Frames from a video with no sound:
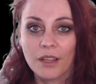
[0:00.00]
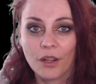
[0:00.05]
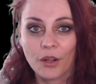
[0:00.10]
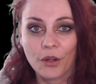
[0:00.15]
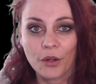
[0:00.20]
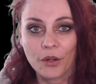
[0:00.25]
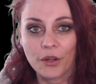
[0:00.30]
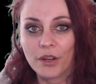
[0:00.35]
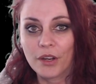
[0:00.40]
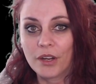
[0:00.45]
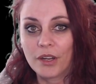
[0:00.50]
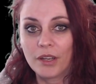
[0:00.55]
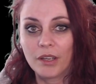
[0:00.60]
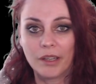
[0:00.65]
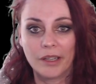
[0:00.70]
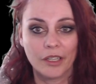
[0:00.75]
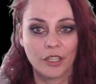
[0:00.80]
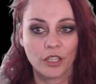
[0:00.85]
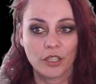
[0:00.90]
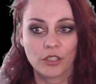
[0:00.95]
or
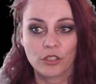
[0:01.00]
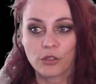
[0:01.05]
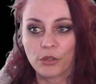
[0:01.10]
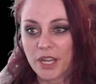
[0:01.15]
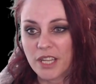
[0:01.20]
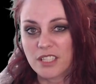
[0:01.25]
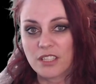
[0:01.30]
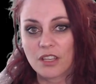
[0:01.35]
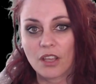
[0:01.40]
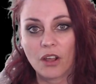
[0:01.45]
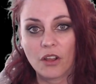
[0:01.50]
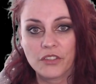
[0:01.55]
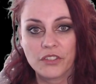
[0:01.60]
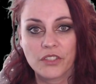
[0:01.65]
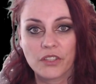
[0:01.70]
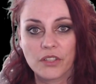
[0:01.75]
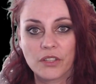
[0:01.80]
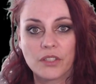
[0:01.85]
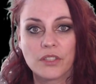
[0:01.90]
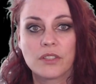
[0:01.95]
uh, create
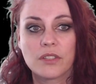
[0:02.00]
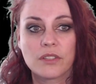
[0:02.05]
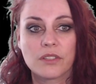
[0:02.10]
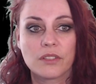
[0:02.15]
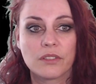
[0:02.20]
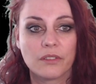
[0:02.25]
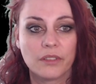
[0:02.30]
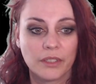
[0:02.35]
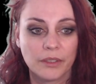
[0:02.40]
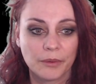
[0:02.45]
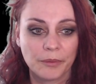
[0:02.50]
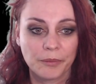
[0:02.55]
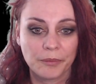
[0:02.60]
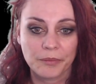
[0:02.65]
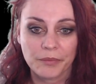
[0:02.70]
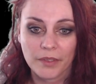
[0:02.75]
content um,